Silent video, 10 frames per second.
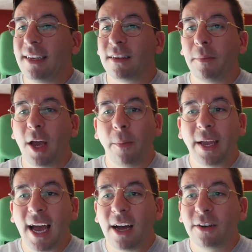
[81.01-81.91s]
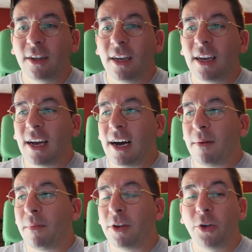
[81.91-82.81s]
He's going to be helping out
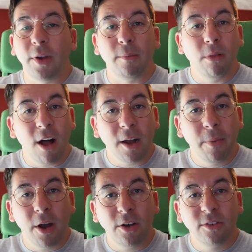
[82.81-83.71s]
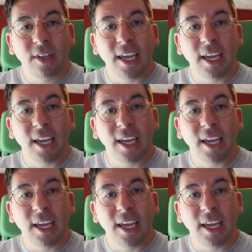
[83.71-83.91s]
um, doing blog posts,